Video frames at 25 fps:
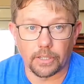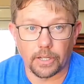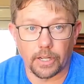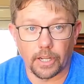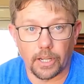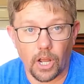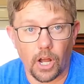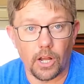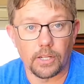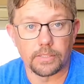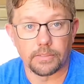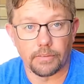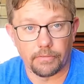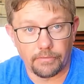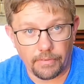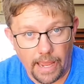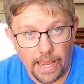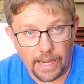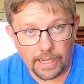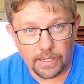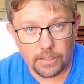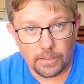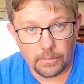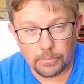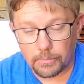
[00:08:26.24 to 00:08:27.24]
gonna cause a
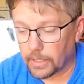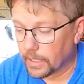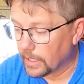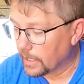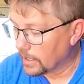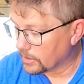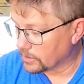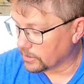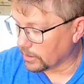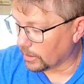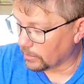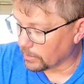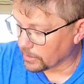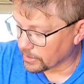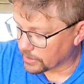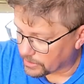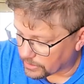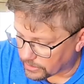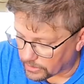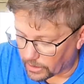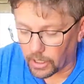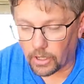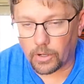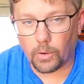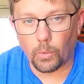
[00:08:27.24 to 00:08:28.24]
vacuum. So it will
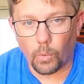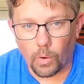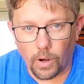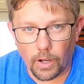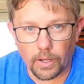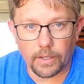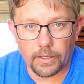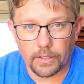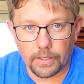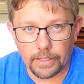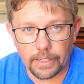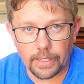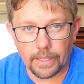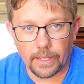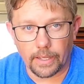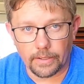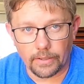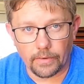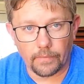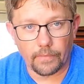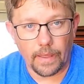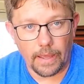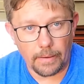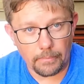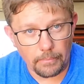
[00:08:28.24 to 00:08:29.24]
suck water
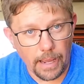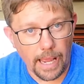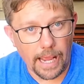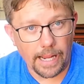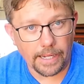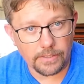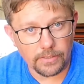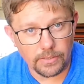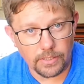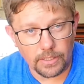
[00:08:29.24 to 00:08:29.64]
in on that back